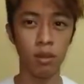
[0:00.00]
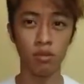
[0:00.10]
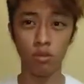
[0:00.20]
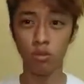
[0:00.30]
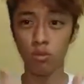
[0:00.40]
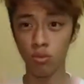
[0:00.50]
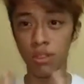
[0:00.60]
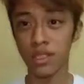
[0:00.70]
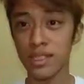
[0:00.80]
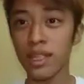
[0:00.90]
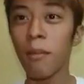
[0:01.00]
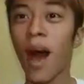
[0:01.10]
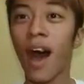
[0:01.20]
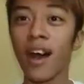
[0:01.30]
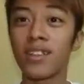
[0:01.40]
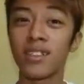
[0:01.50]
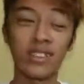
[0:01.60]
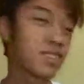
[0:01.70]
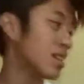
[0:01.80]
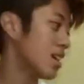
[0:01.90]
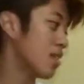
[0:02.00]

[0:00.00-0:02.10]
about two the Sabahans.